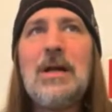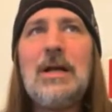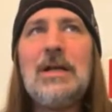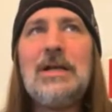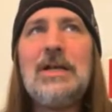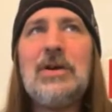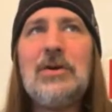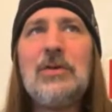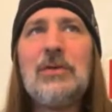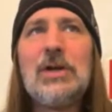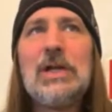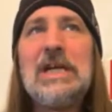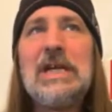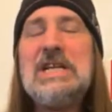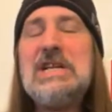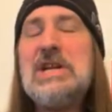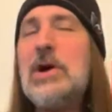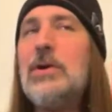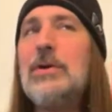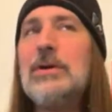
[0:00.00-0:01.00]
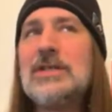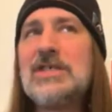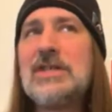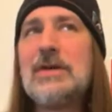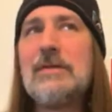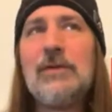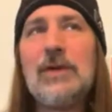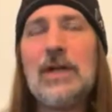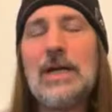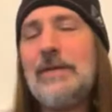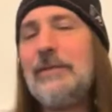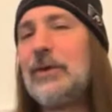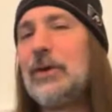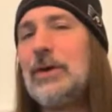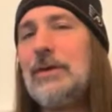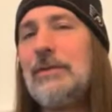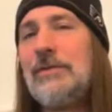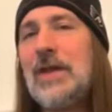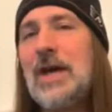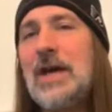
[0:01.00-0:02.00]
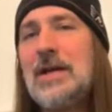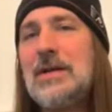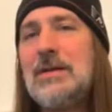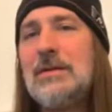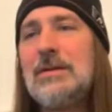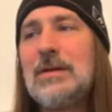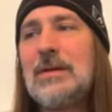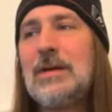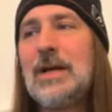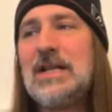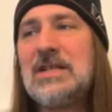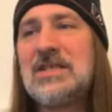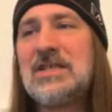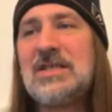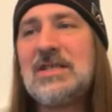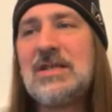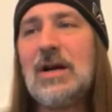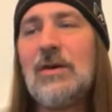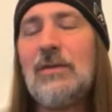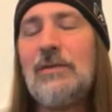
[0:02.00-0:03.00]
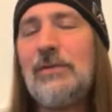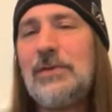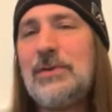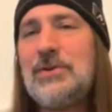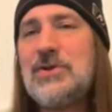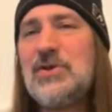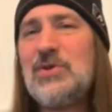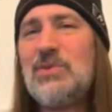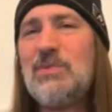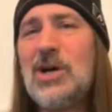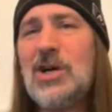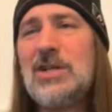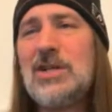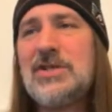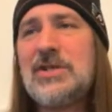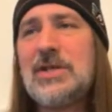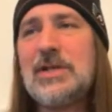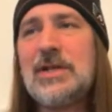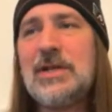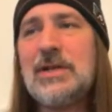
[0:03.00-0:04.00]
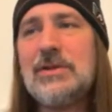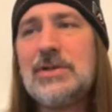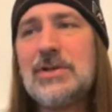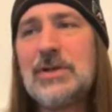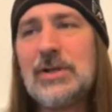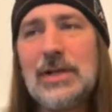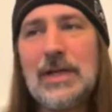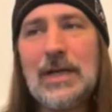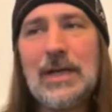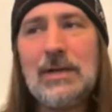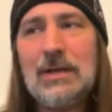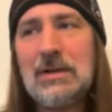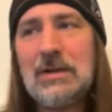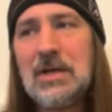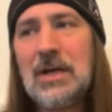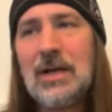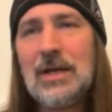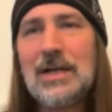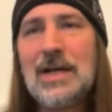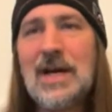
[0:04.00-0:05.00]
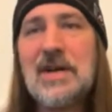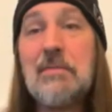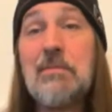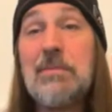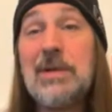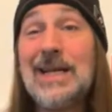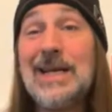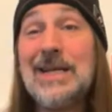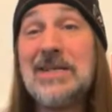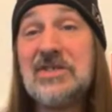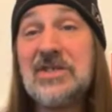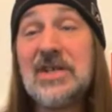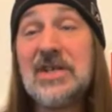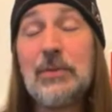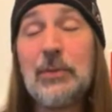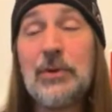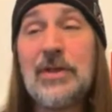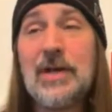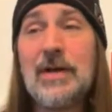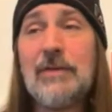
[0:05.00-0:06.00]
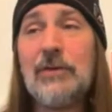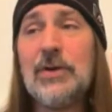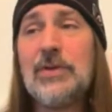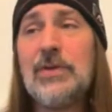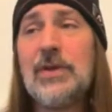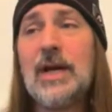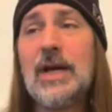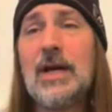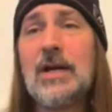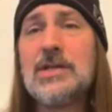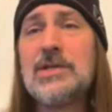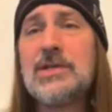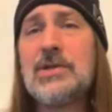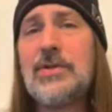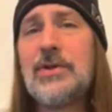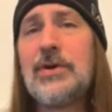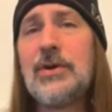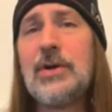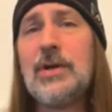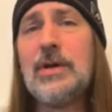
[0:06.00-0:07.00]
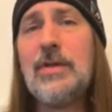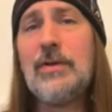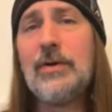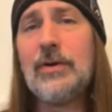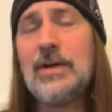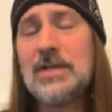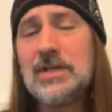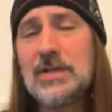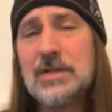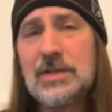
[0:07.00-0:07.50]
you don't really notice the flavor of that itself too much. It usually kind of blends in with everything else. Although there are